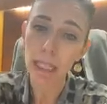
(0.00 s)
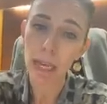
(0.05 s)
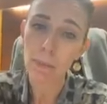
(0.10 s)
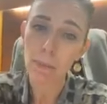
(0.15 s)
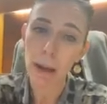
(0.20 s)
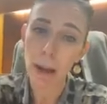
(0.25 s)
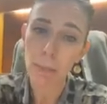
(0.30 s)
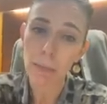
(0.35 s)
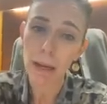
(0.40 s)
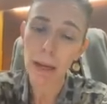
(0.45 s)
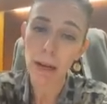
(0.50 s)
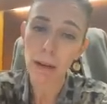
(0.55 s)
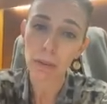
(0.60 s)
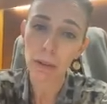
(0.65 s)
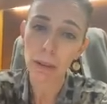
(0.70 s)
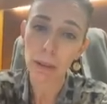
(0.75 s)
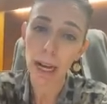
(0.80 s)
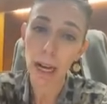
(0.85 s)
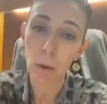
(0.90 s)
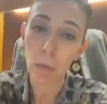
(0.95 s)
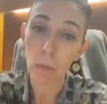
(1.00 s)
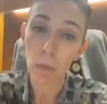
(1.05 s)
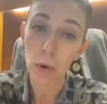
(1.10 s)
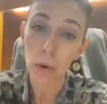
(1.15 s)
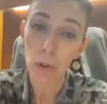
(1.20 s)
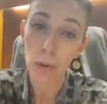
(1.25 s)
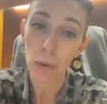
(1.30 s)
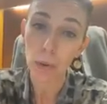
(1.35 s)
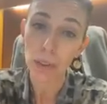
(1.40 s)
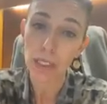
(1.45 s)
they may be able to help
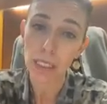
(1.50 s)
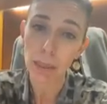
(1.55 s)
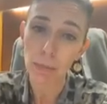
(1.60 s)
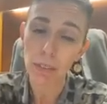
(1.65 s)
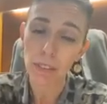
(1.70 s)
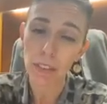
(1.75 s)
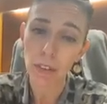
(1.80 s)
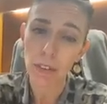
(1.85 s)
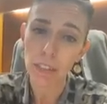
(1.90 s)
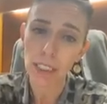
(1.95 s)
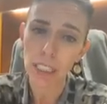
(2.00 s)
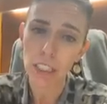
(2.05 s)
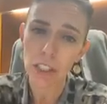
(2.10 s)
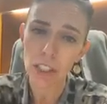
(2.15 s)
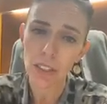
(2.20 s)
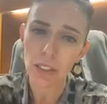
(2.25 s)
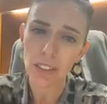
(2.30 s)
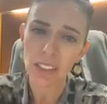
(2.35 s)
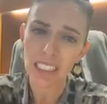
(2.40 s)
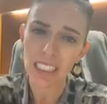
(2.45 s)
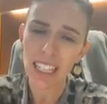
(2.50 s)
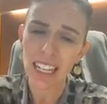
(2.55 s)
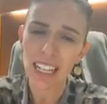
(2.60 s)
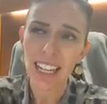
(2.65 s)
work through some of those issues